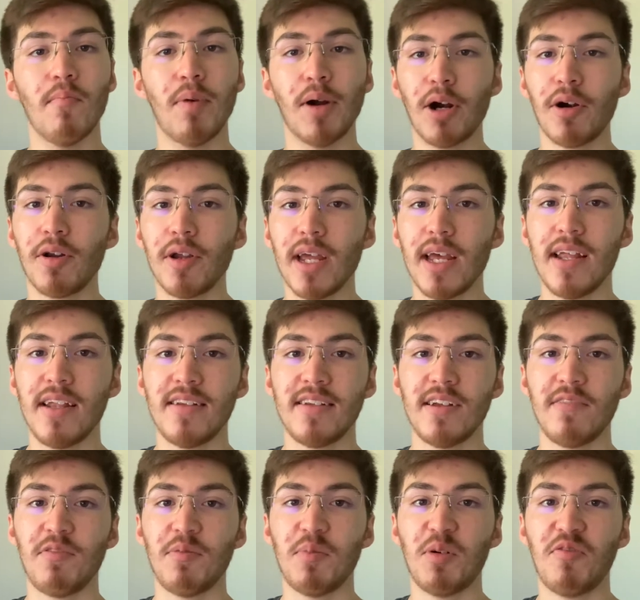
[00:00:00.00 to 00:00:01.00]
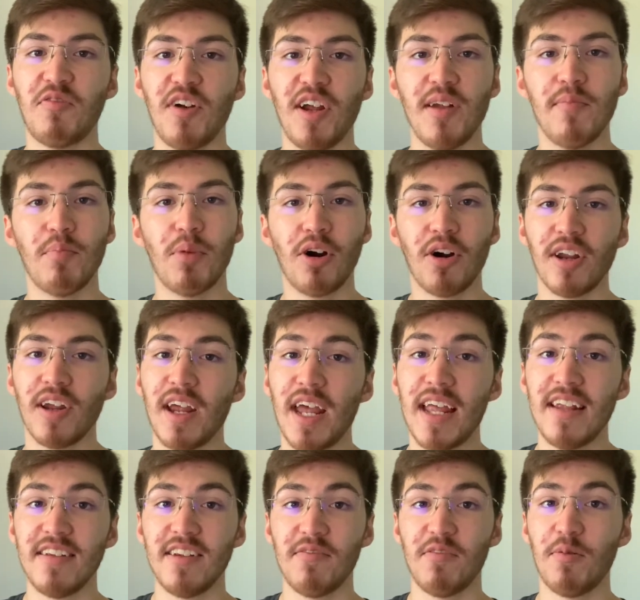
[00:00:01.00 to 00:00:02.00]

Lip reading: borrowing a headset from a friend, borrowing a headset